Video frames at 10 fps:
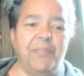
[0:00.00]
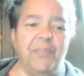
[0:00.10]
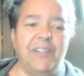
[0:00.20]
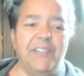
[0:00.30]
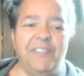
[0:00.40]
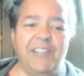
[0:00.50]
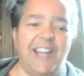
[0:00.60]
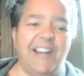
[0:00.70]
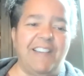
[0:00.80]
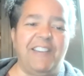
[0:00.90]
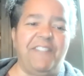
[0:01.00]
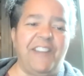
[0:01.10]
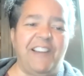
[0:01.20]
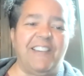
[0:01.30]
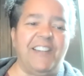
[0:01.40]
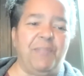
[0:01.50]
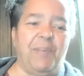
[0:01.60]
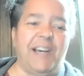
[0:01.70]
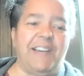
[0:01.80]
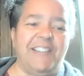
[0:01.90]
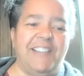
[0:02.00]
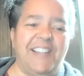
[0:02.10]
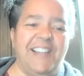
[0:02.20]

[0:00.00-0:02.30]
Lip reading: wonderfully airy-fairy about